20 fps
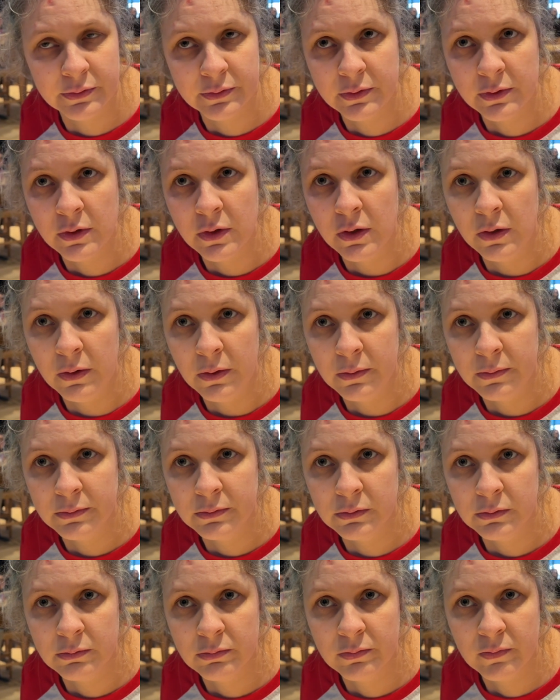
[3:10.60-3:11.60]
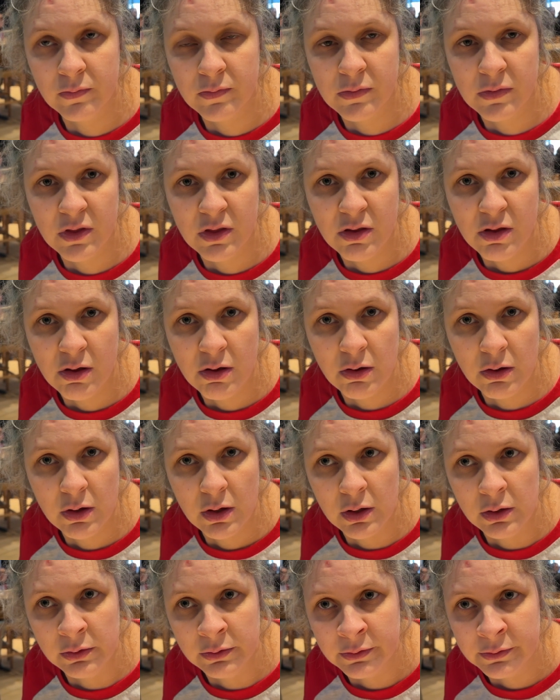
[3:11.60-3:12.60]
What do you want to tell the camera about the
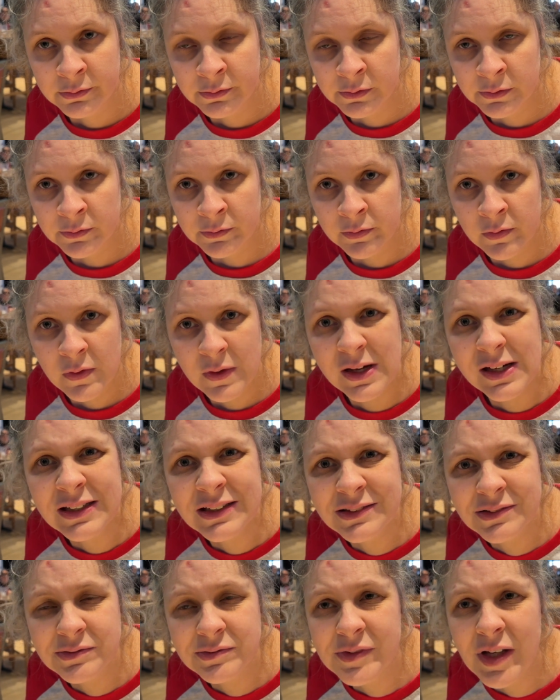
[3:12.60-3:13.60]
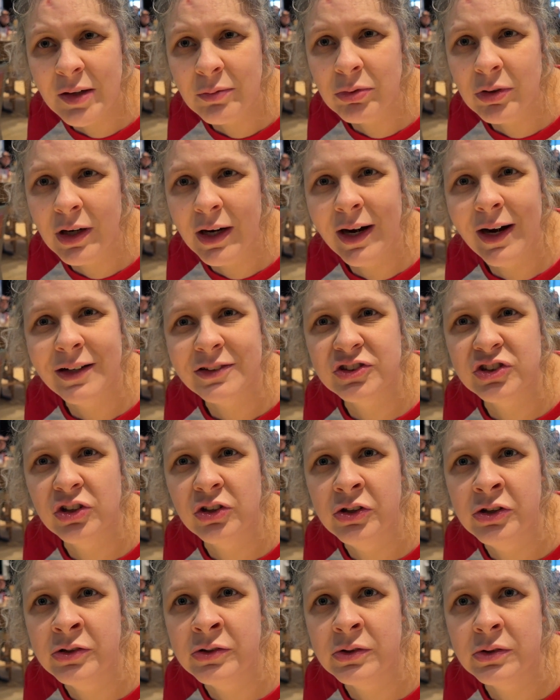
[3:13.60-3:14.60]
cheesesteak? Eh, they were
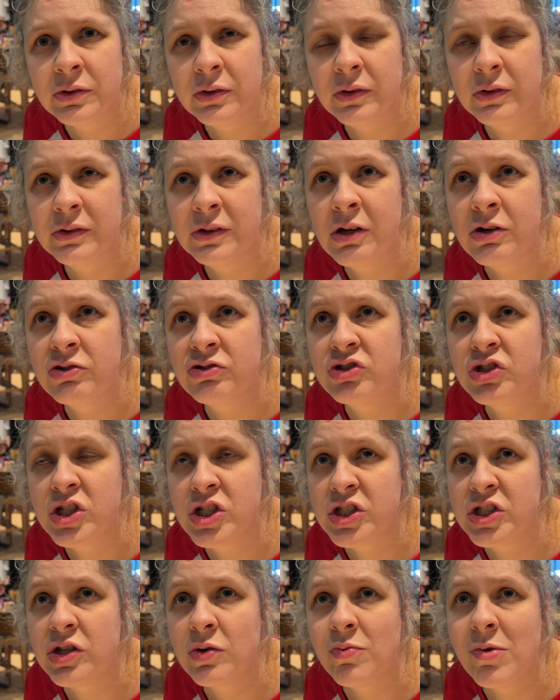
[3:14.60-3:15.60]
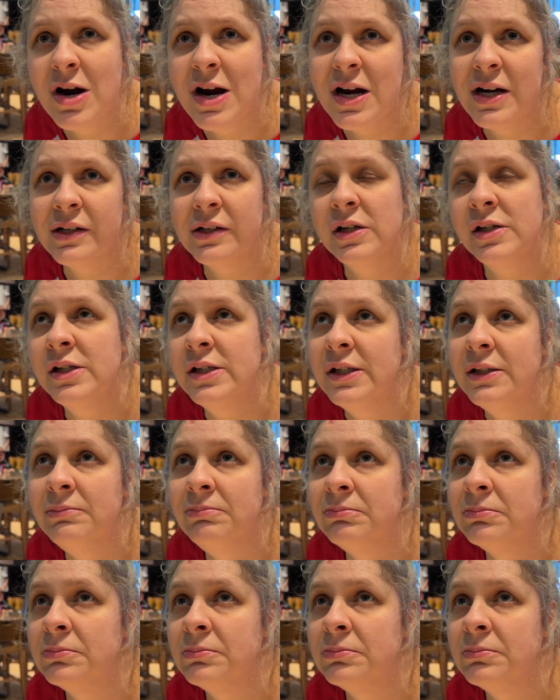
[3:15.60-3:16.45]
excellent. They're just the right kind.